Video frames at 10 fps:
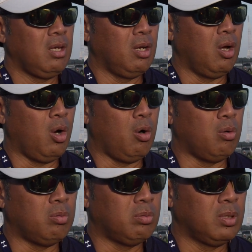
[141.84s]
you
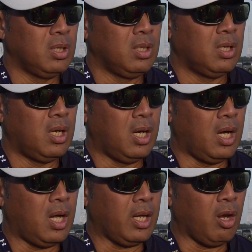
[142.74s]
know,
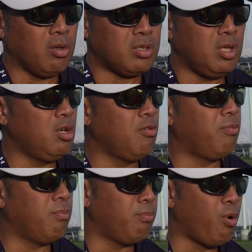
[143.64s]
I guarantee you
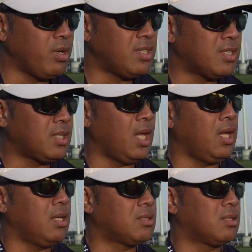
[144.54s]
Boise
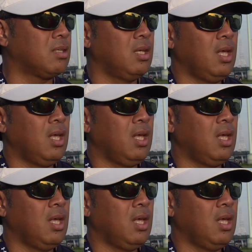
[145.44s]
State